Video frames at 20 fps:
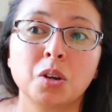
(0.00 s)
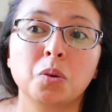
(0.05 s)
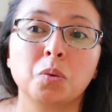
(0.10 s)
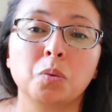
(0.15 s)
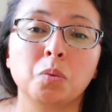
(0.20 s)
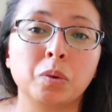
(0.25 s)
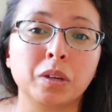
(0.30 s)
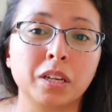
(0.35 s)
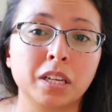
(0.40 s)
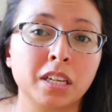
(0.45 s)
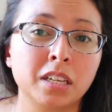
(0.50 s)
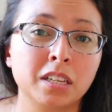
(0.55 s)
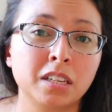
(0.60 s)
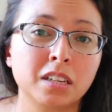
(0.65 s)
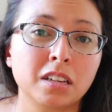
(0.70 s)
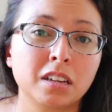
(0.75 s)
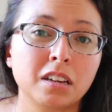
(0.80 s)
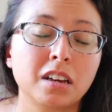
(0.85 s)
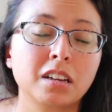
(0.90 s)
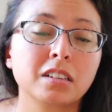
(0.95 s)

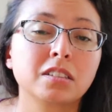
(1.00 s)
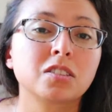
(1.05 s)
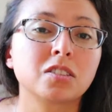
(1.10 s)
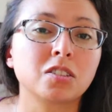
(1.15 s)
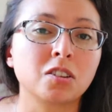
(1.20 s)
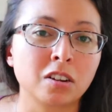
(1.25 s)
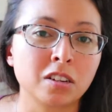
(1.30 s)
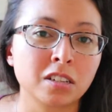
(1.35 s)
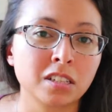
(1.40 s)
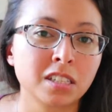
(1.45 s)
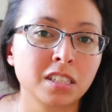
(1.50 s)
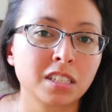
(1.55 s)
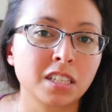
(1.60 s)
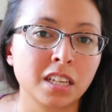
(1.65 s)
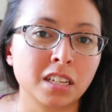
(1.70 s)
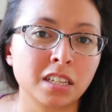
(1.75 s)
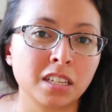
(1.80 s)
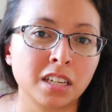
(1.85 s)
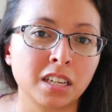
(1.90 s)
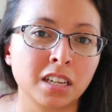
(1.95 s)
we had started
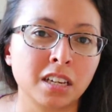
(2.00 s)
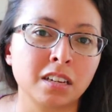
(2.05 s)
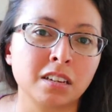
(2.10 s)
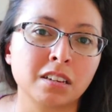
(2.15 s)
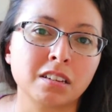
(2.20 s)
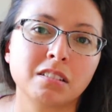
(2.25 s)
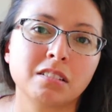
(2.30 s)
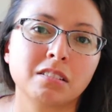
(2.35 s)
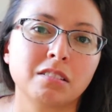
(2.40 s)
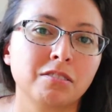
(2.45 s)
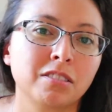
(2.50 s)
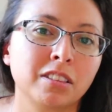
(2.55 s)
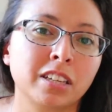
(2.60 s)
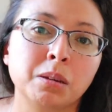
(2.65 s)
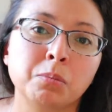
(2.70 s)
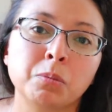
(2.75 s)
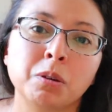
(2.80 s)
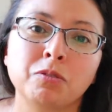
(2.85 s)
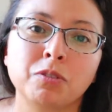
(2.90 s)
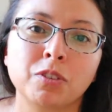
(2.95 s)
sending
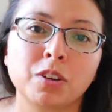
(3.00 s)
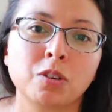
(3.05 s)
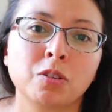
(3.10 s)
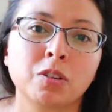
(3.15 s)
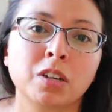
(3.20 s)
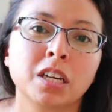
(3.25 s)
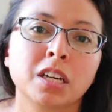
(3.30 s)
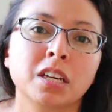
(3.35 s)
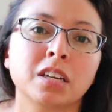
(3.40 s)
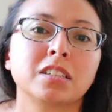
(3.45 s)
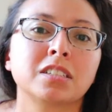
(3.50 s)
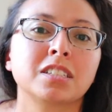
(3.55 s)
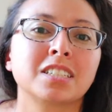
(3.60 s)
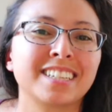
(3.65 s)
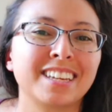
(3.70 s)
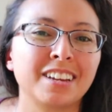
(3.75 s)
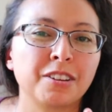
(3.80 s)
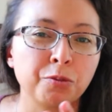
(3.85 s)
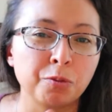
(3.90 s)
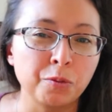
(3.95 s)
Liam and Fiona to
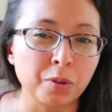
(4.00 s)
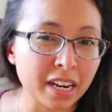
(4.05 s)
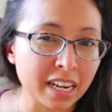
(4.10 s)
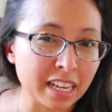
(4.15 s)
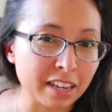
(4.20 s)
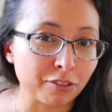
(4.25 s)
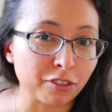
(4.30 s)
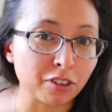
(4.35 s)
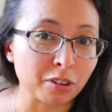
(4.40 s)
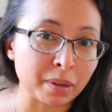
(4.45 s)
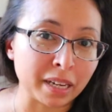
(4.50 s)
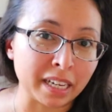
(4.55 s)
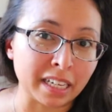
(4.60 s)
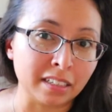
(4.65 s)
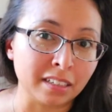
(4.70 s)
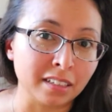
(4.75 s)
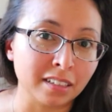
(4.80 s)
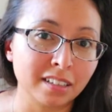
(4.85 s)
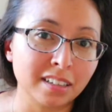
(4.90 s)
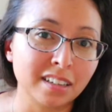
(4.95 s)
get ready for
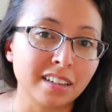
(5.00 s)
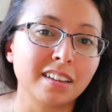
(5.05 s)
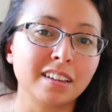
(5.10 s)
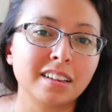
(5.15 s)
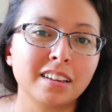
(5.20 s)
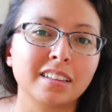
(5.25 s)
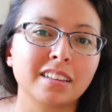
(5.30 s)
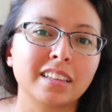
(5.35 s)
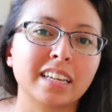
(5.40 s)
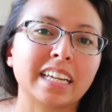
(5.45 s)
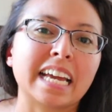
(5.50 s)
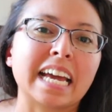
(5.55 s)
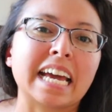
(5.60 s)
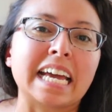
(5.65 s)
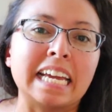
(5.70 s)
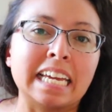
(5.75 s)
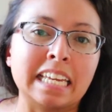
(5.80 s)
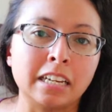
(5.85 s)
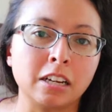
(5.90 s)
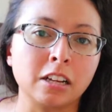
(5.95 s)
bed like at
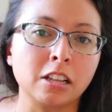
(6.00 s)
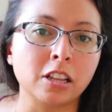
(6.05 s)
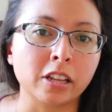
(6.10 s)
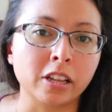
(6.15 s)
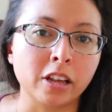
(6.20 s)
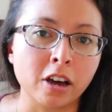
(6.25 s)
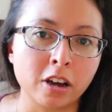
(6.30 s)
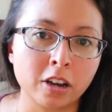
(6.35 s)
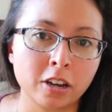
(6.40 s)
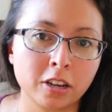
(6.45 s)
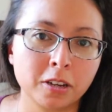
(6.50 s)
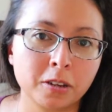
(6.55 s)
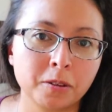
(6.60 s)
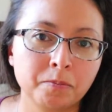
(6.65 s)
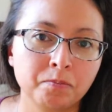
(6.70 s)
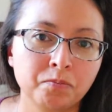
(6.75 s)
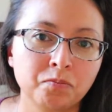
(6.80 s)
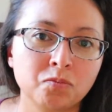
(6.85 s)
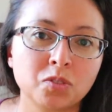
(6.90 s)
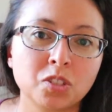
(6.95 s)
8 o'clock,
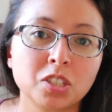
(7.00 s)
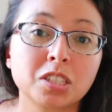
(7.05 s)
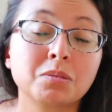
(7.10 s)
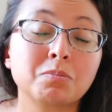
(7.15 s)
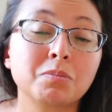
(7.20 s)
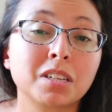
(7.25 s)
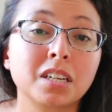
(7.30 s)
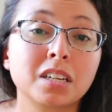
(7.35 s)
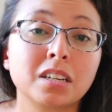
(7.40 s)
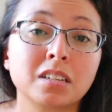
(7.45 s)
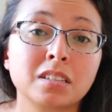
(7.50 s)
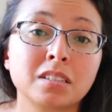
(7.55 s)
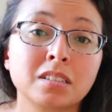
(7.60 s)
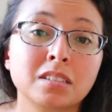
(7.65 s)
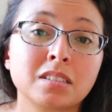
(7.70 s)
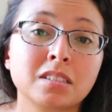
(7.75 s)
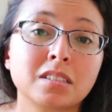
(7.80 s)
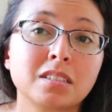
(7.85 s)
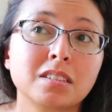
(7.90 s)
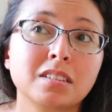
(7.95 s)
just
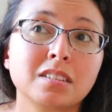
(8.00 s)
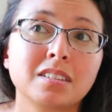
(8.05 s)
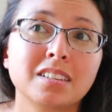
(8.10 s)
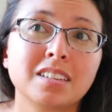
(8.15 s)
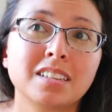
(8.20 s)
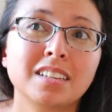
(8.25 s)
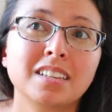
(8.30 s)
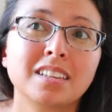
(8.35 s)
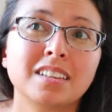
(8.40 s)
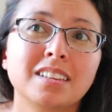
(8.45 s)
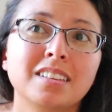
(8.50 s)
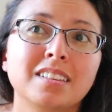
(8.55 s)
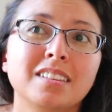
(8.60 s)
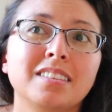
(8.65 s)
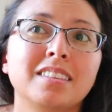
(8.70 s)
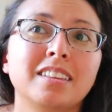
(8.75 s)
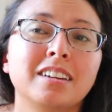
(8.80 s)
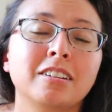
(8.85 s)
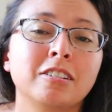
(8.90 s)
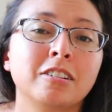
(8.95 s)
because
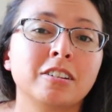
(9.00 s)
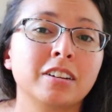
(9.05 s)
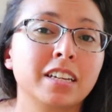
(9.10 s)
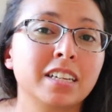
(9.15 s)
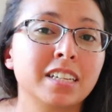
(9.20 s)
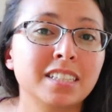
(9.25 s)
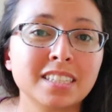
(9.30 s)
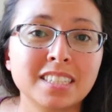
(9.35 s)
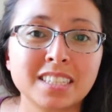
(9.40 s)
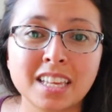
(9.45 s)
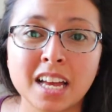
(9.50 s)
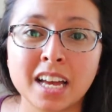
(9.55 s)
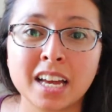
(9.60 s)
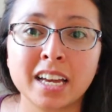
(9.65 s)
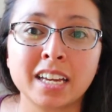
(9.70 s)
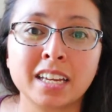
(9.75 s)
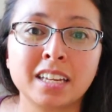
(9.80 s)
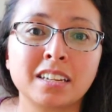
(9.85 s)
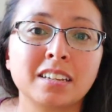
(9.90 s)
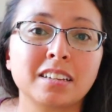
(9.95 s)
they're
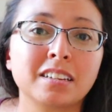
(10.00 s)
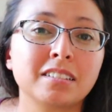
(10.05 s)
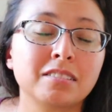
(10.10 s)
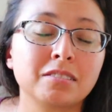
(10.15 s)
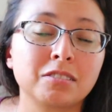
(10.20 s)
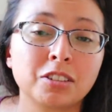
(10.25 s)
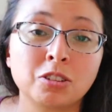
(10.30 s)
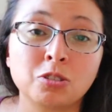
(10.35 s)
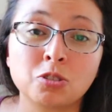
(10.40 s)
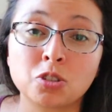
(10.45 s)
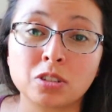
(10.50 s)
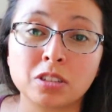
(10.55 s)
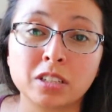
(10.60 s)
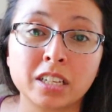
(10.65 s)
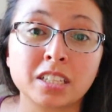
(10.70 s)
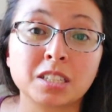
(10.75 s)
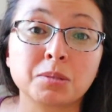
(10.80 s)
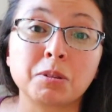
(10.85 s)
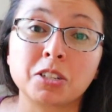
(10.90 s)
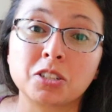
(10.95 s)
inside, usually,
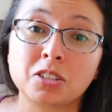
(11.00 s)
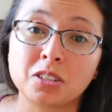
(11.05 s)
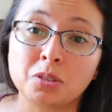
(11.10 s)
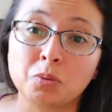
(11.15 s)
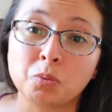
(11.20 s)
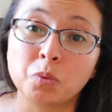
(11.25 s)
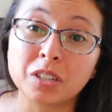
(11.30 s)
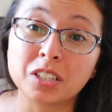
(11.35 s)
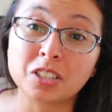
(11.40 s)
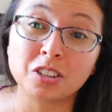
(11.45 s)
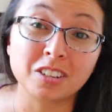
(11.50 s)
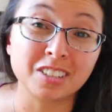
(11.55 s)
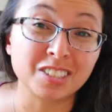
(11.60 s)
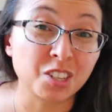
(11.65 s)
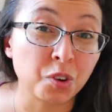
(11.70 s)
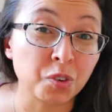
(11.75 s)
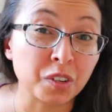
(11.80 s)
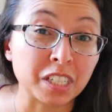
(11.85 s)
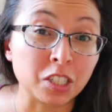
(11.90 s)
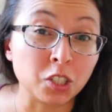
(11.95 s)
especially in the winter,
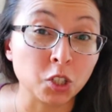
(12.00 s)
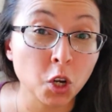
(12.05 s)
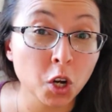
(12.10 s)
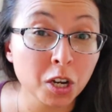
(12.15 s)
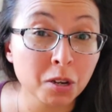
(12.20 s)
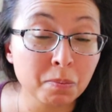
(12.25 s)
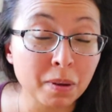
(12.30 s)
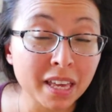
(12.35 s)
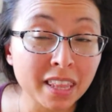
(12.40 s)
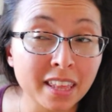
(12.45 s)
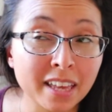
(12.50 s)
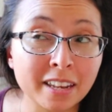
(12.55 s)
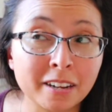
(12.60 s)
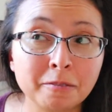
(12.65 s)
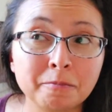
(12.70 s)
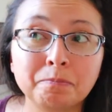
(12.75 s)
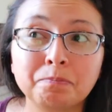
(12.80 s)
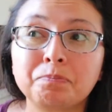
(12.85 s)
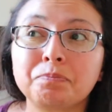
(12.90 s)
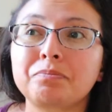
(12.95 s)
it's already dark by then.